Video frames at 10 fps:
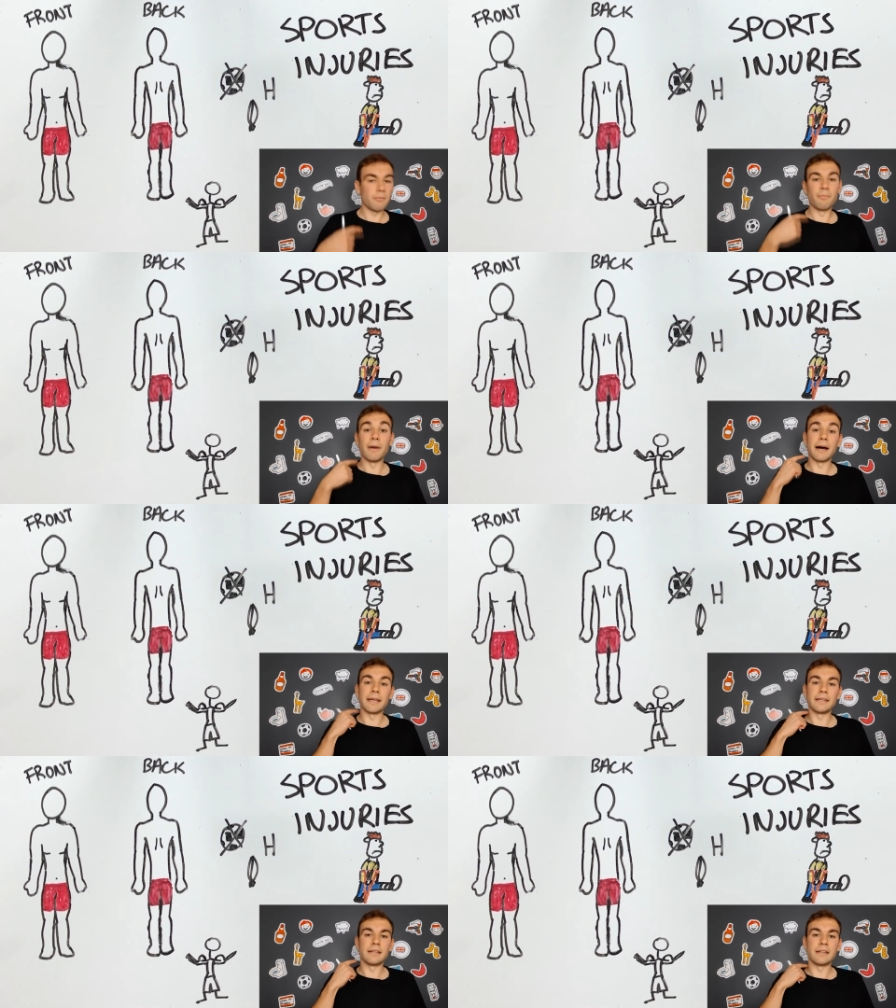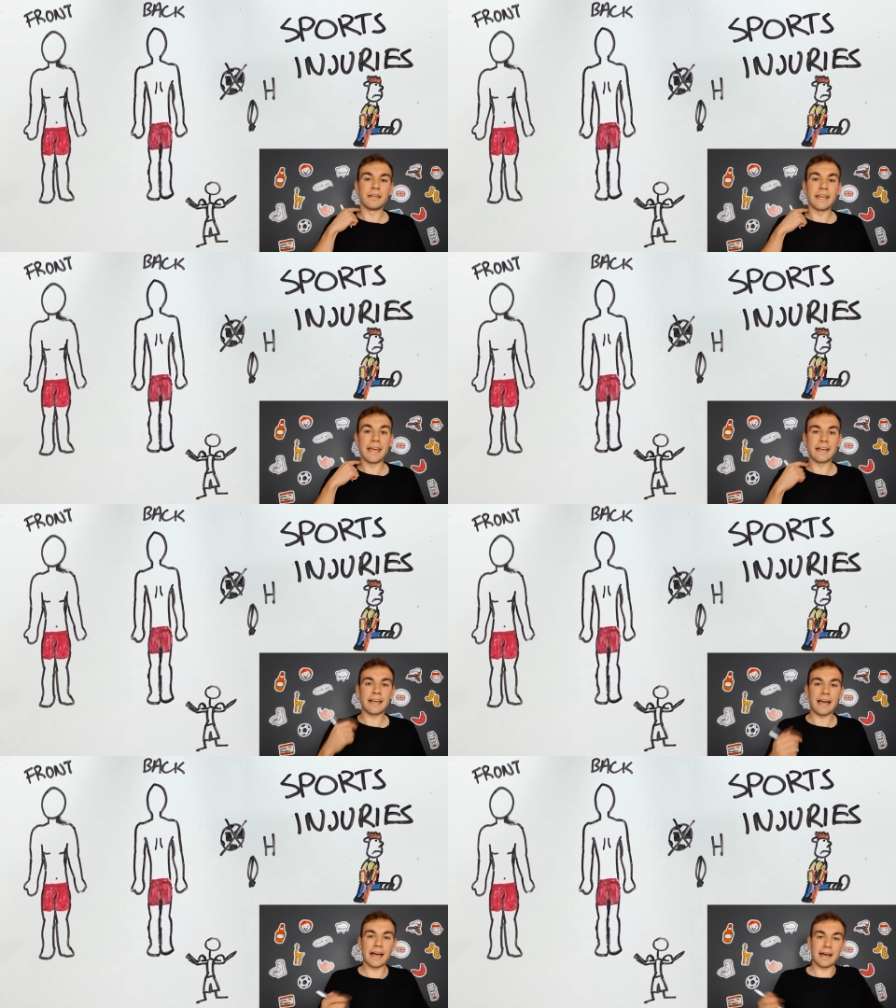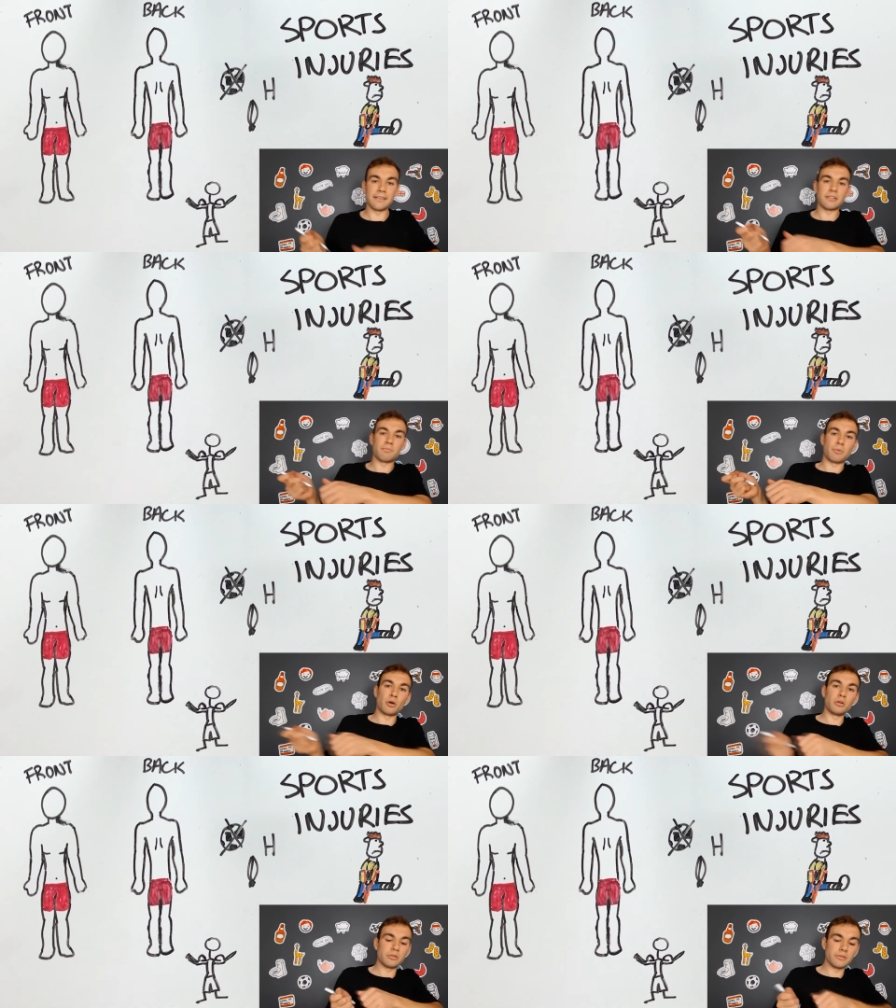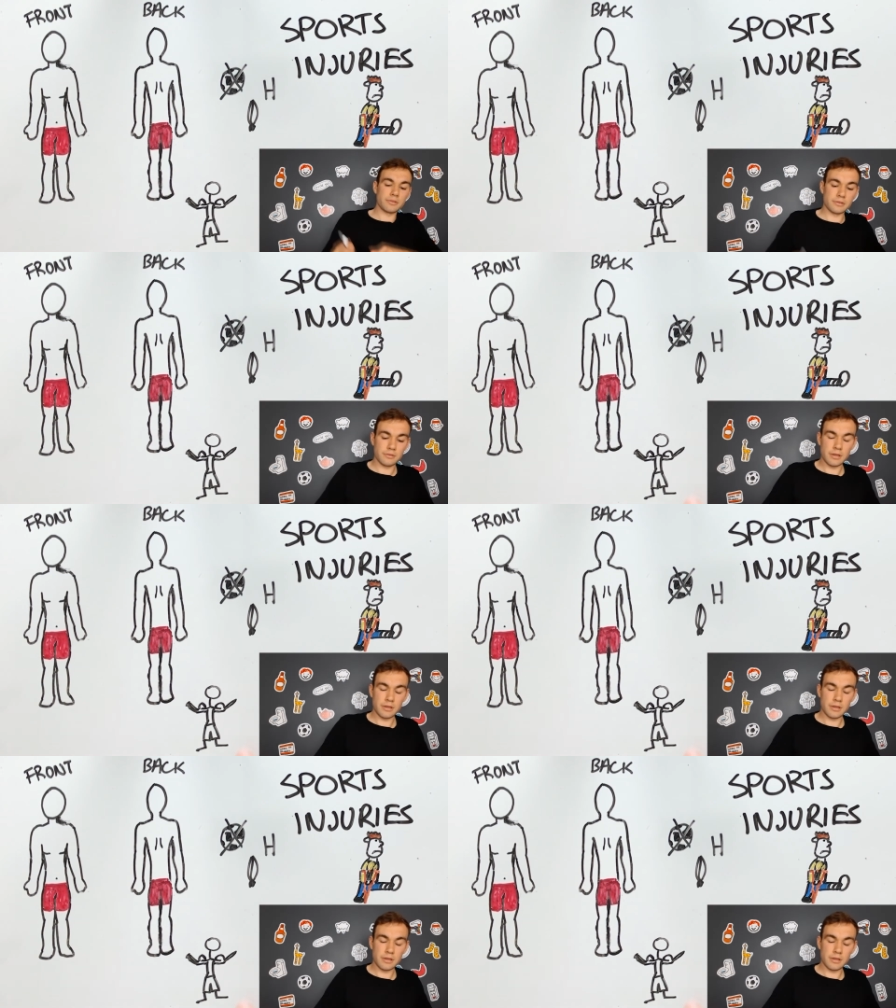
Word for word: my neck and pulled